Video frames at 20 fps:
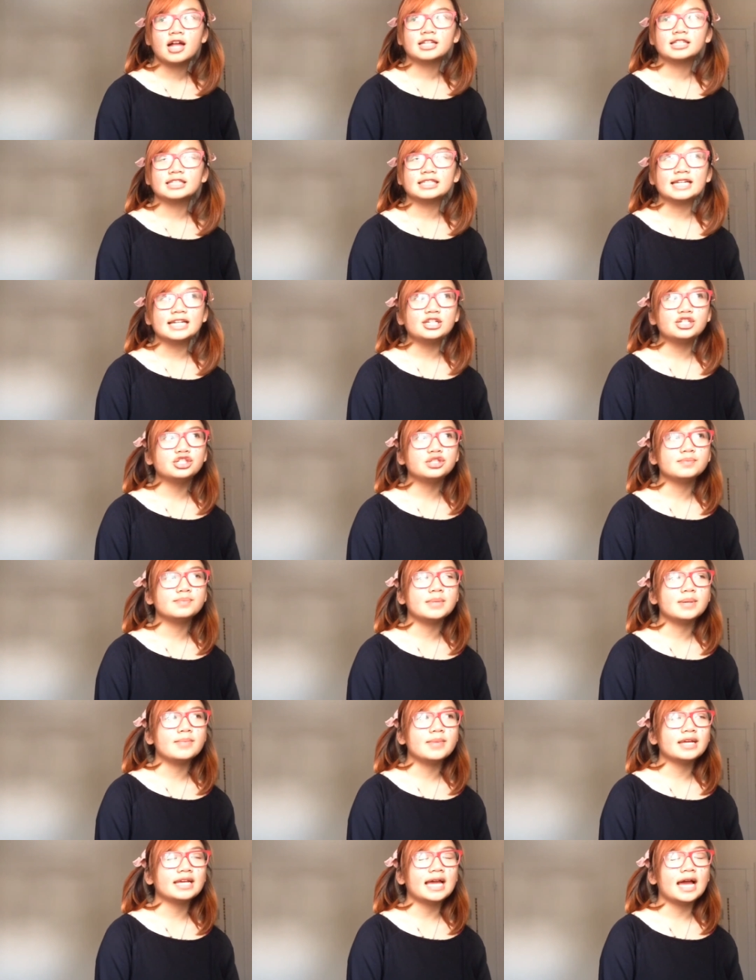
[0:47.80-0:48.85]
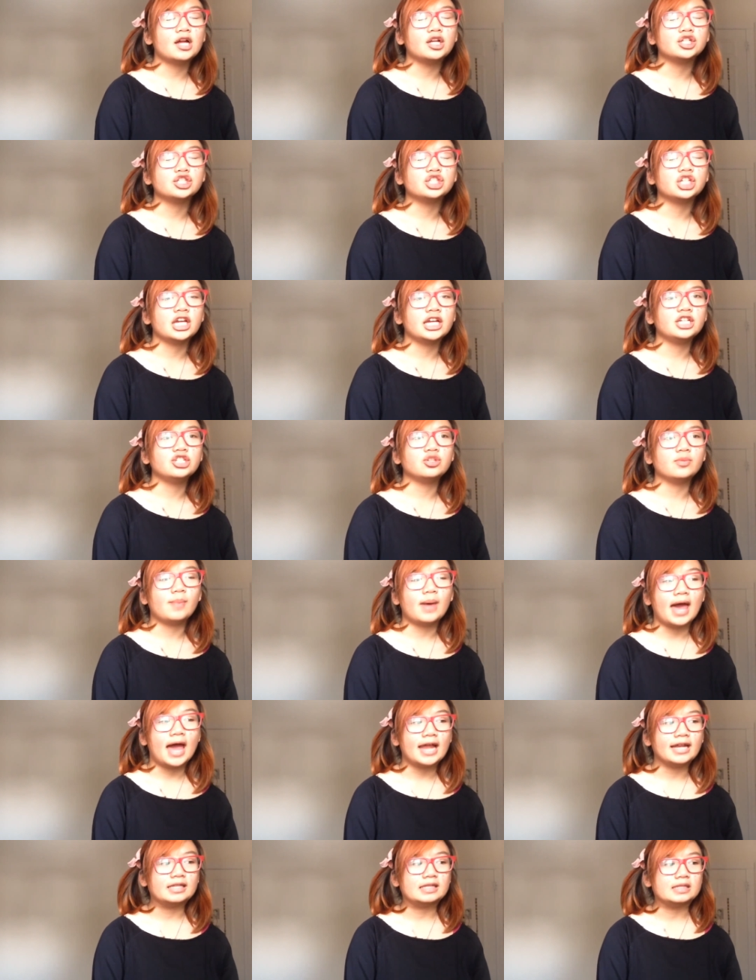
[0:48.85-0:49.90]
Did I just mimic how to change a
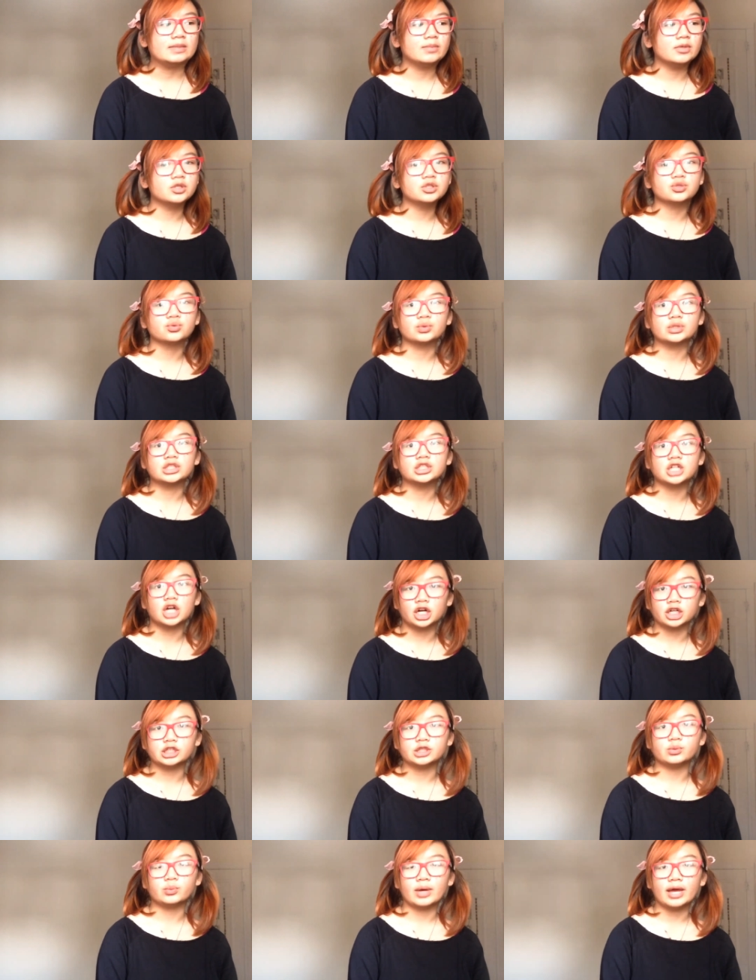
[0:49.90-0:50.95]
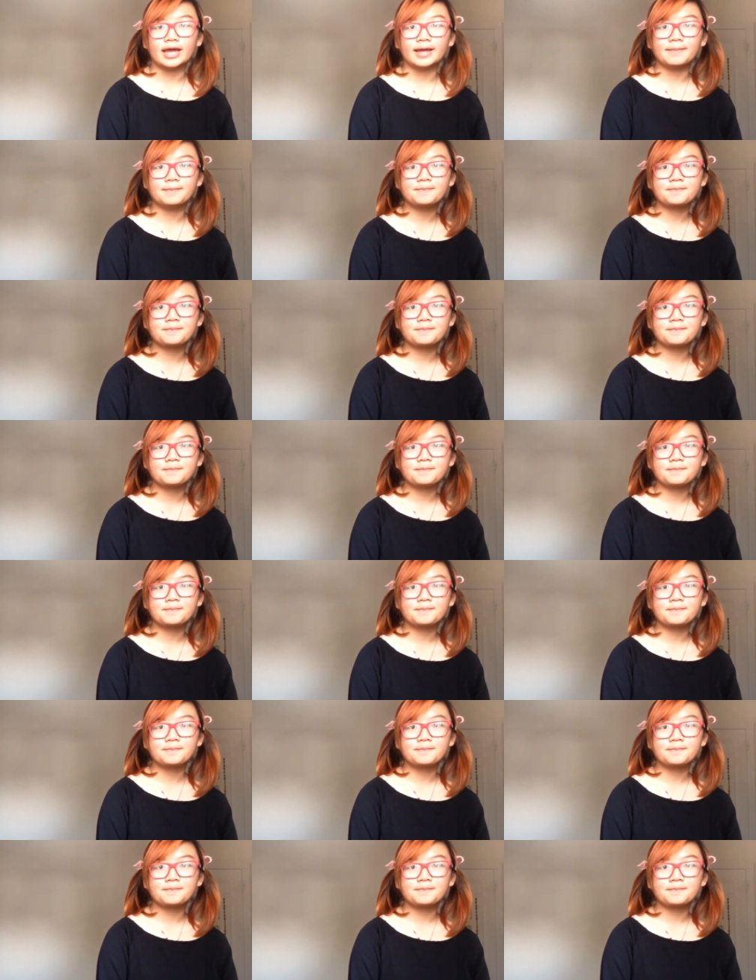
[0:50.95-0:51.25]
pad in the most retarded way?